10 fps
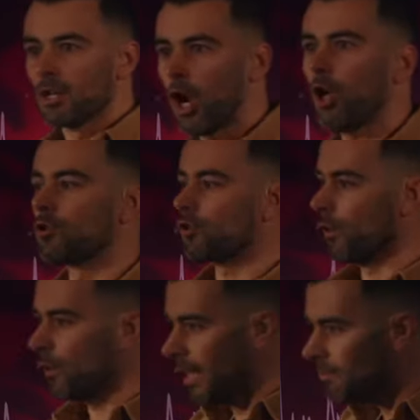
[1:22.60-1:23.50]

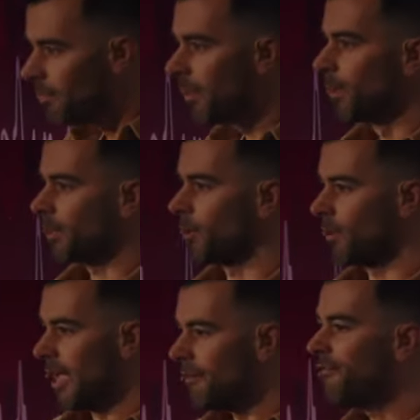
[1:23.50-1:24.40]
cultural and
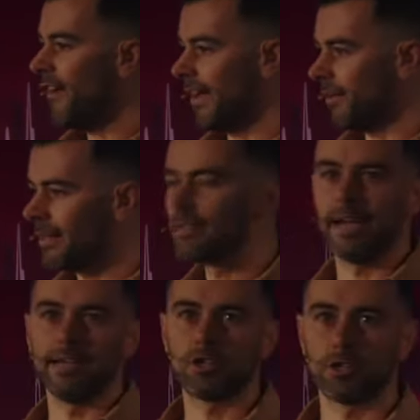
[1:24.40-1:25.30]
biblical
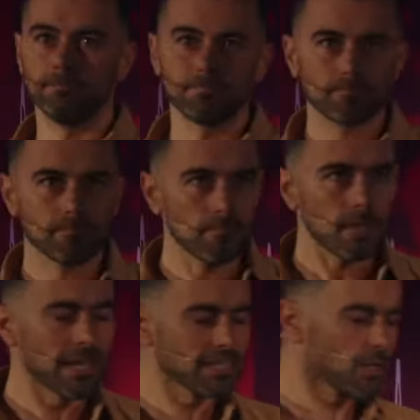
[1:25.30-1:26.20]
foundation.
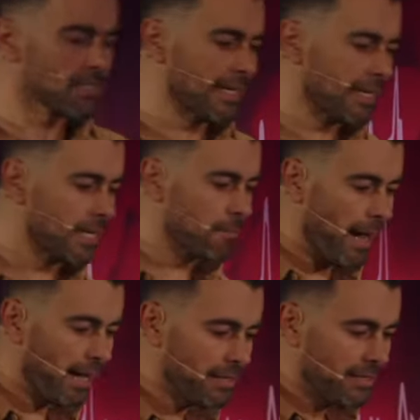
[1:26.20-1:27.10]
And as I was thinking
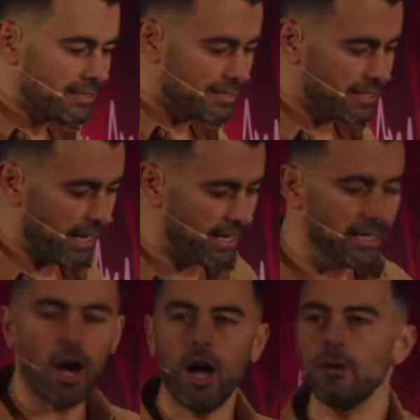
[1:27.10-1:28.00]
about
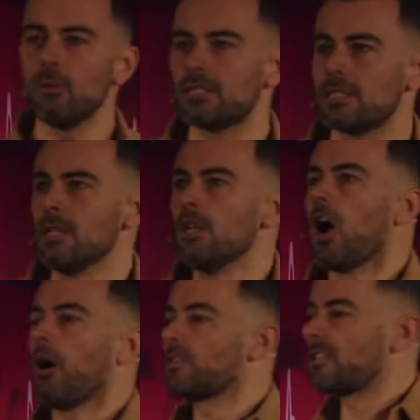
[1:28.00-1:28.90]
today, I was,
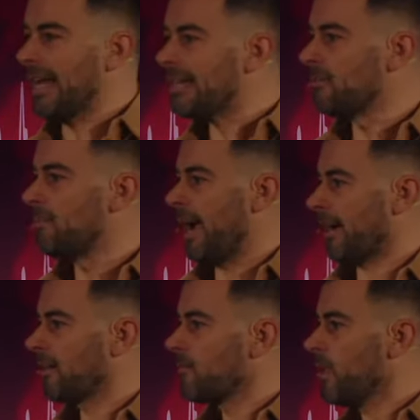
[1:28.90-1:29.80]
I was taken
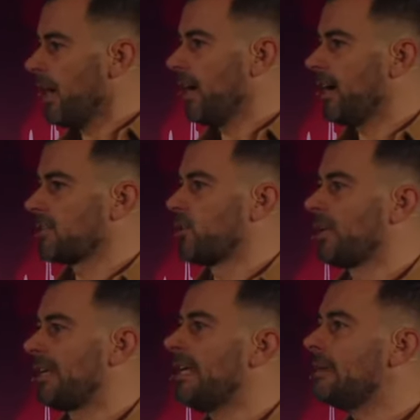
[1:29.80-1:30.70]
back uh, to a
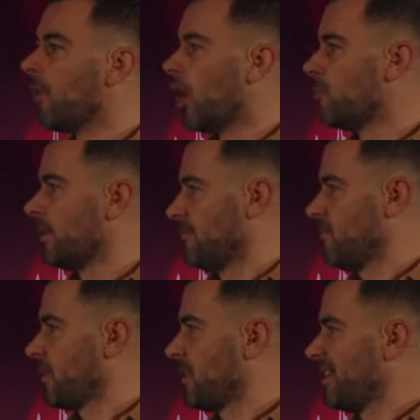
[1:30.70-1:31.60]
key moment
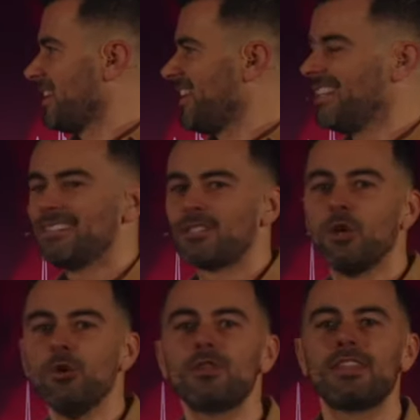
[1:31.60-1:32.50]
in
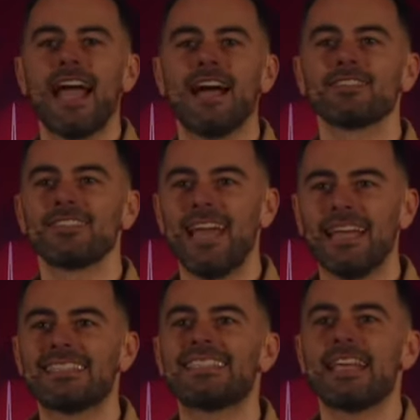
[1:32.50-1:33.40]

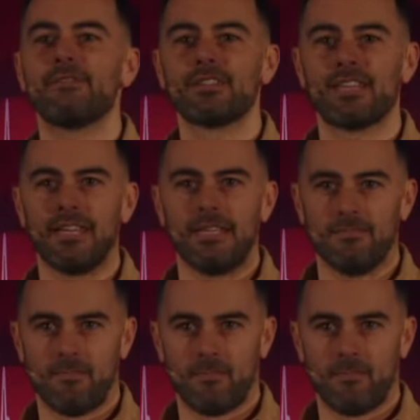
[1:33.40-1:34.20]
2017.